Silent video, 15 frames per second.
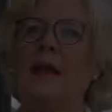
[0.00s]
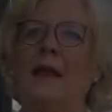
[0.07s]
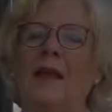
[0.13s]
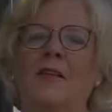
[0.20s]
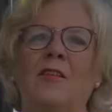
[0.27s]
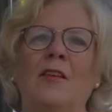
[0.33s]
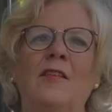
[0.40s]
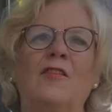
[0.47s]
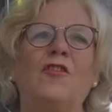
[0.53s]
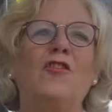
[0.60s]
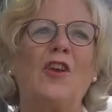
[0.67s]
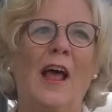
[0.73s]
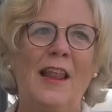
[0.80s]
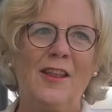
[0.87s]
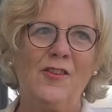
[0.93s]
It is
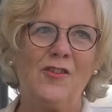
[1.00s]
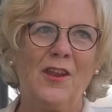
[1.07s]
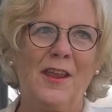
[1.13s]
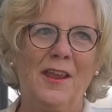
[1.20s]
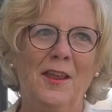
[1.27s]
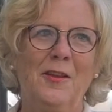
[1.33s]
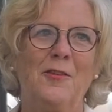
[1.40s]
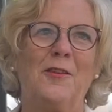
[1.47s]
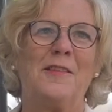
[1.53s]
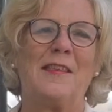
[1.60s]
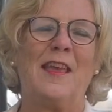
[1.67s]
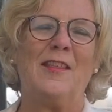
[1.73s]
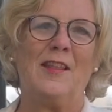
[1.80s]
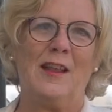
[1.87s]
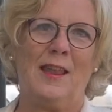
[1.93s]
challenging, to
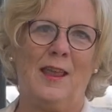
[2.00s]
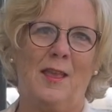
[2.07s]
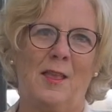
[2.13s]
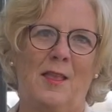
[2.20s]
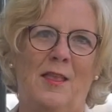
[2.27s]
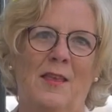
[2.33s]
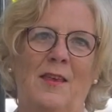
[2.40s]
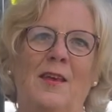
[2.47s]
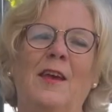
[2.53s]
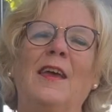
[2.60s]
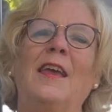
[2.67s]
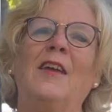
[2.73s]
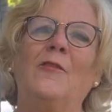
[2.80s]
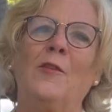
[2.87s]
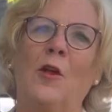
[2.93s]
say the least,
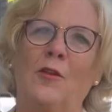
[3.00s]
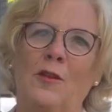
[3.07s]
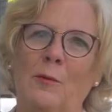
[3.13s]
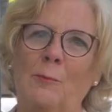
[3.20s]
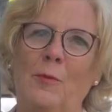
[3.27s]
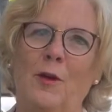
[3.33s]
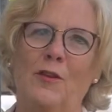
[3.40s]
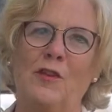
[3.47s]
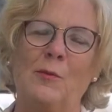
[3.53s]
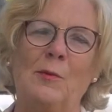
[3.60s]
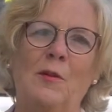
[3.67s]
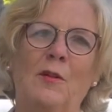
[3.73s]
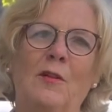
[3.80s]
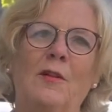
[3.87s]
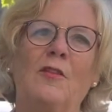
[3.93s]
if not
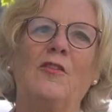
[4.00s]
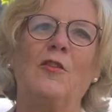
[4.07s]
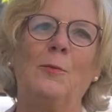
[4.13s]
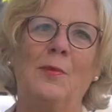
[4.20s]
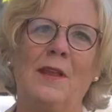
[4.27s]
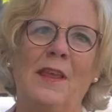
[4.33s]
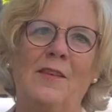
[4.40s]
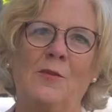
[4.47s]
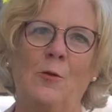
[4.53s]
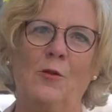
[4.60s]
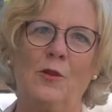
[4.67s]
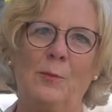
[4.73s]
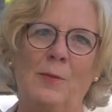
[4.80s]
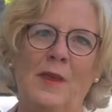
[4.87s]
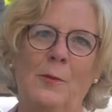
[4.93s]
impossible, to please all
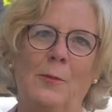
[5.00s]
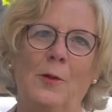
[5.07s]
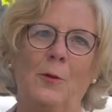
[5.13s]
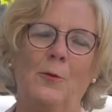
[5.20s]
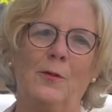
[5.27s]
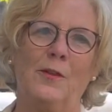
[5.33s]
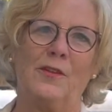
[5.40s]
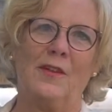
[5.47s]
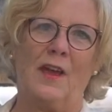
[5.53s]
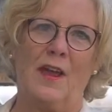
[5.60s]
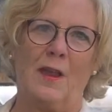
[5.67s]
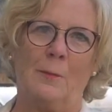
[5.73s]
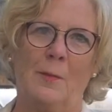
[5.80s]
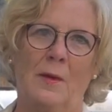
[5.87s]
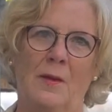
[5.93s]
the people all the
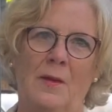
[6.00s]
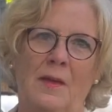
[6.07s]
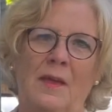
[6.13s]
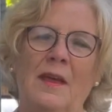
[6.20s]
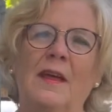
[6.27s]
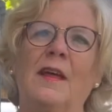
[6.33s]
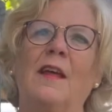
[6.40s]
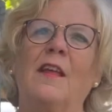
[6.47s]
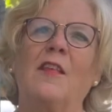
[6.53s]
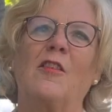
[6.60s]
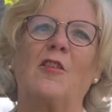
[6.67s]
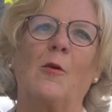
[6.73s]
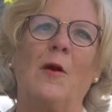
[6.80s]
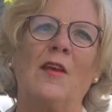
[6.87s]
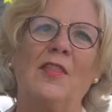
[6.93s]
time.
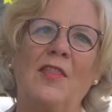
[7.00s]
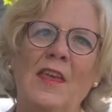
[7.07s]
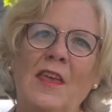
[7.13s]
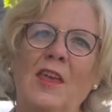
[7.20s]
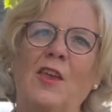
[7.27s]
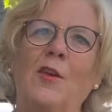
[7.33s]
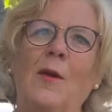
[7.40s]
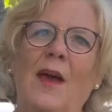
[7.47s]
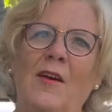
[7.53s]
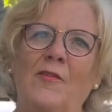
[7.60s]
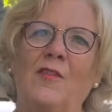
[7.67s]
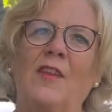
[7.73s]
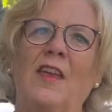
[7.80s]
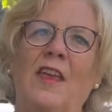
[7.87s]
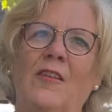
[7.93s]
So I think you have
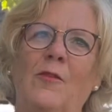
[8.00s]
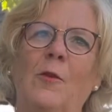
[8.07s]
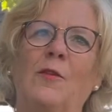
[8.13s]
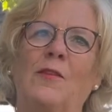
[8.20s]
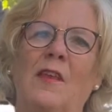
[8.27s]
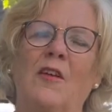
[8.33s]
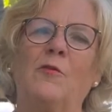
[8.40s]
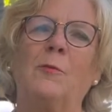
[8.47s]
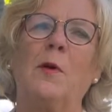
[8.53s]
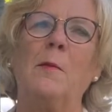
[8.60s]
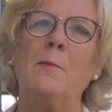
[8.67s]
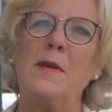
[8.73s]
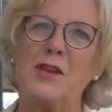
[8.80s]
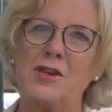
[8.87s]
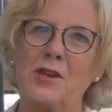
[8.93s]
to give yourself
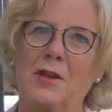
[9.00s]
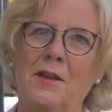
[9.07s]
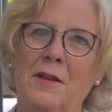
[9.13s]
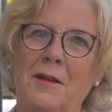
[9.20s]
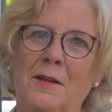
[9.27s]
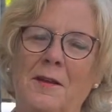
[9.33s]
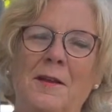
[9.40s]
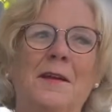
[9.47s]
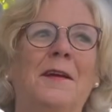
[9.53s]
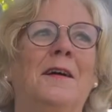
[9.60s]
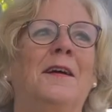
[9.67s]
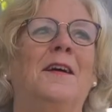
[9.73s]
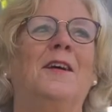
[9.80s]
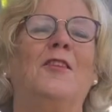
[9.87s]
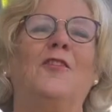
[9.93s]
permission
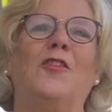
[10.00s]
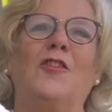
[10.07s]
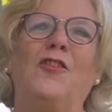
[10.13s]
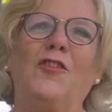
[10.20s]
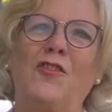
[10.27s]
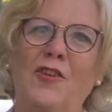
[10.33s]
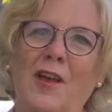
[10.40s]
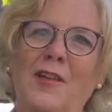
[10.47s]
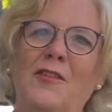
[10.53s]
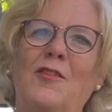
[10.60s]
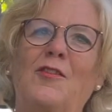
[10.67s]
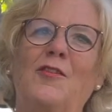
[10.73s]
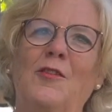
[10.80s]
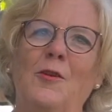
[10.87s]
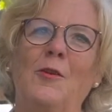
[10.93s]
to just
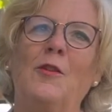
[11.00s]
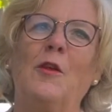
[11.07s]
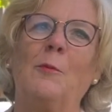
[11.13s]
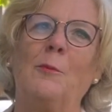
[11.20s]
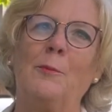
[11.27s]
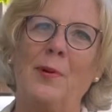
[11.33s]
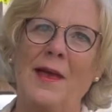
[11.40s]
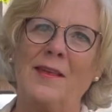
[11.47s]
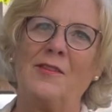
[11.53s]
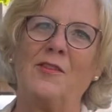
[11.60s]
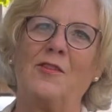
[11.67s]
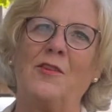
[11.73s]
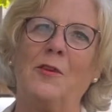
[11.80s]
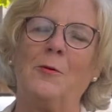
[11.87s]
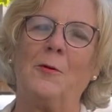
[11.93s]
do the best
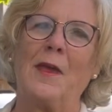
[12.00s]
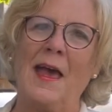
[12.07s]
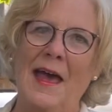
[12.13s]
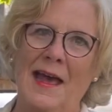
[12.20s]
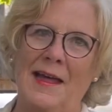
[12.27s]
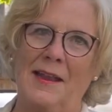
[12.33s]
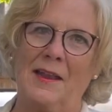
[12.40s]
you can,